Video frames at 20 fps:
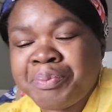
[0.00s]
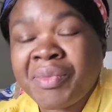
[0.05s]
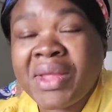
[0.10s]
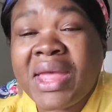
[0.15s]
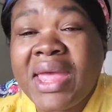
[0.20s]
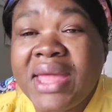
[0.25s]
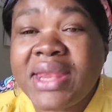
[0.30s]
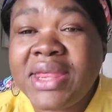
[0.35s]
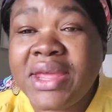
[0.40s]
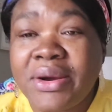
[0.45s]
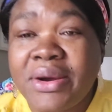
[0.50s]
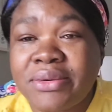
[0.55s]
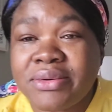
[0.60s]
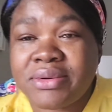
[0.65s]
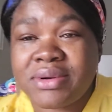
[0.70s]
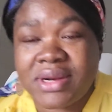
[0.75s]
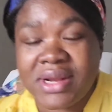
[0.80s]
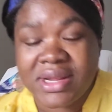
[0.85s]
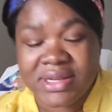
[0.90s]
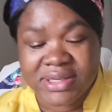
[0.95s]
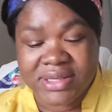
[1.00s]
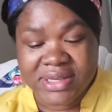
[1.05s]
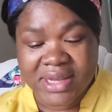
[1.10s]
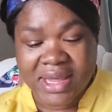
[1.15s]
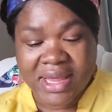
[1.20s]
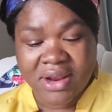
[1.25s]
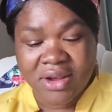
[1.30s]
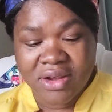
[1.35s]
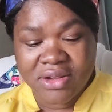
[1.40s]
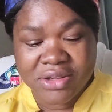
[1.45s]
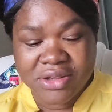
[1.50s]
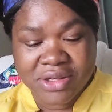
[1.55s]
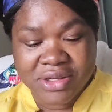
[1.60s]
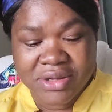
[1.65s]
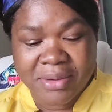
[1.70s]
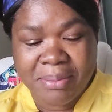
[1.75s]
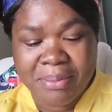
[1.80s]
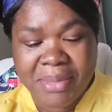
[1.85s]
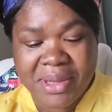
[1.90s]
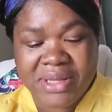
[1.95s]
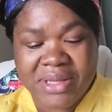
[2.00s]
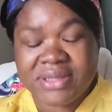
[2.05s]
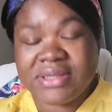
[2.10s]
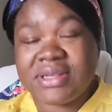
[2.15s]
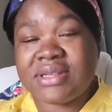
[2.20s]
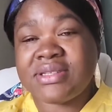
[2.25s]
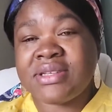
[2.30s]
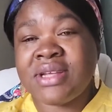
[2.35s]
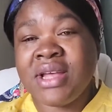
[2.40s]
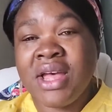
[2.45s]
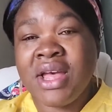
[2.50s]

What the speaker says: Anyhow, let's get on to some business.